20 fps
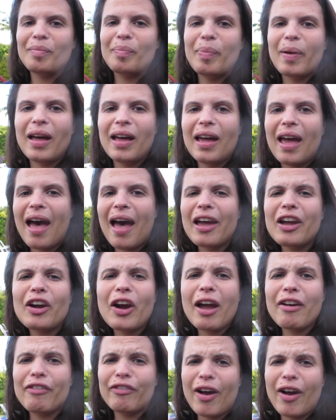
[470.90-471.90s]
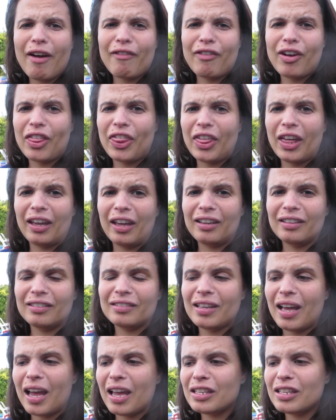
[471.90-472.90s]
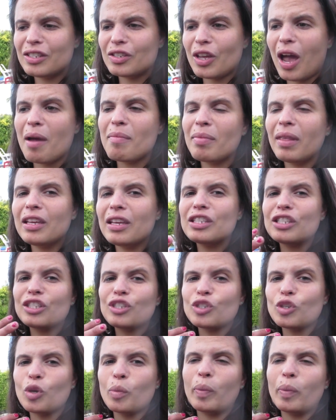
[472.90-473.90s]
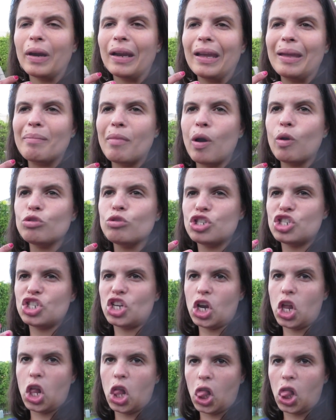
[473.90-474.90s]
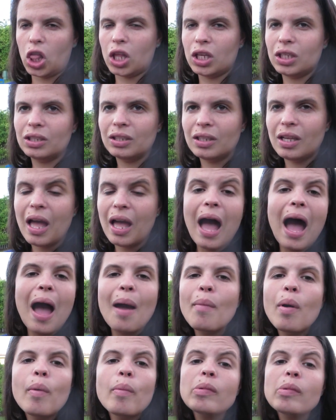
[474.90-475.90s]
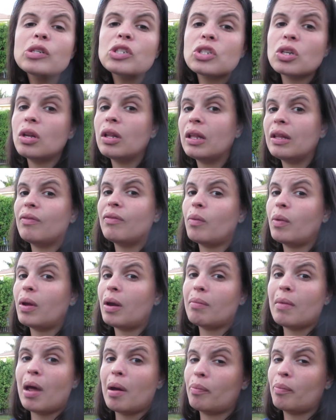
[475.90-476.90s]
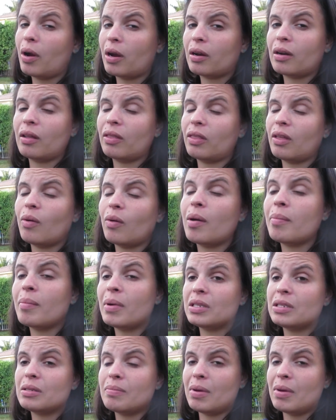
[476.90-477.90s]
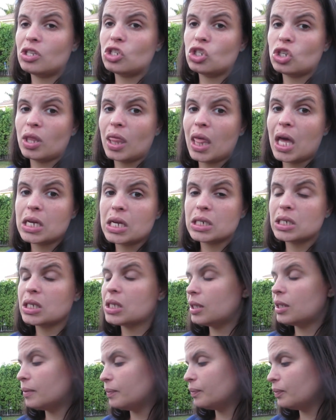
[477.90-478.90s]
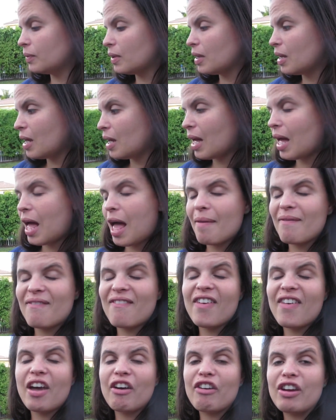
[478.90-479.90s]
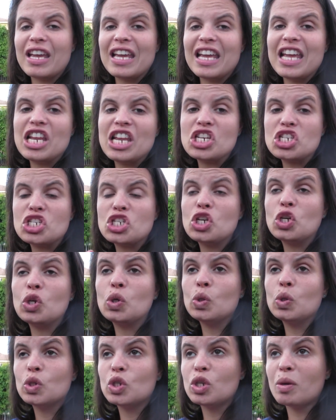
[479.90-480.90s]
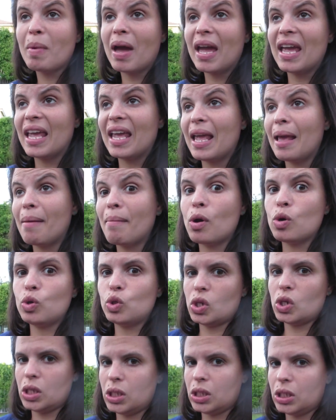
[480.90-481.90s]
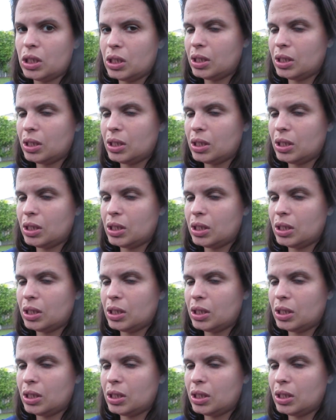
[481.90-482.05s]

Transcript: But I cry for everything. I'm like super emotional. I'm emotional even when I'm not pregnant, though. I must mention that. I'm very in tune to my emotions.